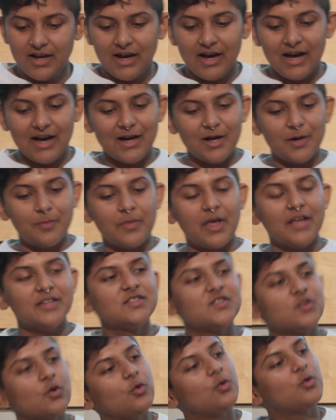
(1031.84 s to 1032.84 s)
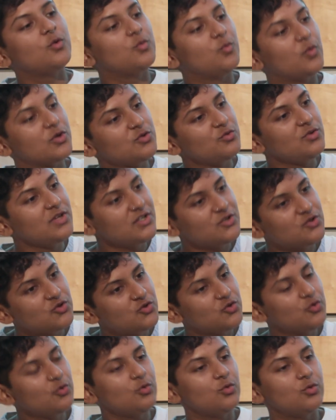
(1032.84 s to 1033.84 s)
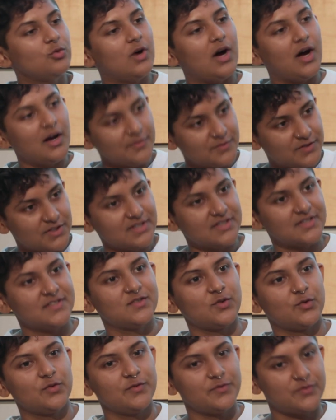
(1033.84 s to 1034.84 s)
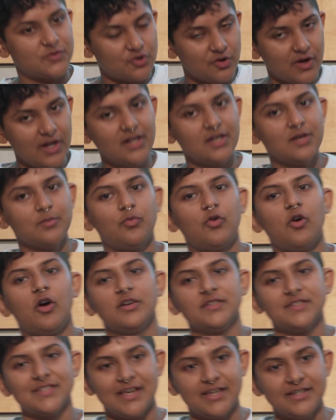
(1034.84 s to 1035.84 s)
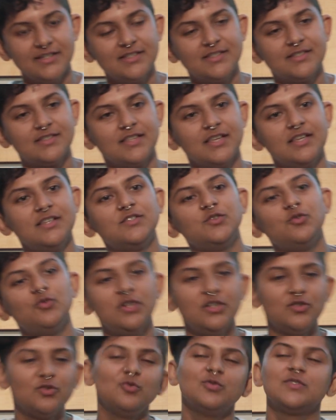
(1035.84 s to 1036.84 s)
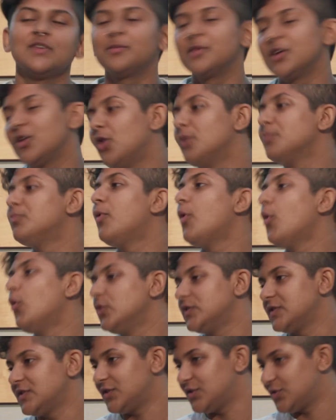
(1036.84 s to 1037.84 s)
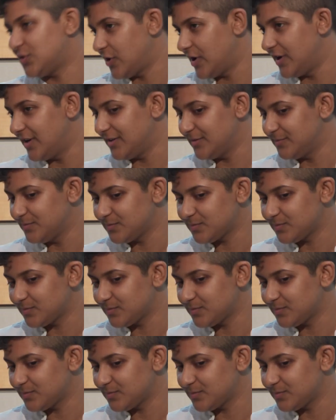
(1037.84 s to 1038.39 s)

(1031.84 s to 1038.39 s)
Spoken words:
And so what you need to do after this sort of training process is you need to do something called post-training.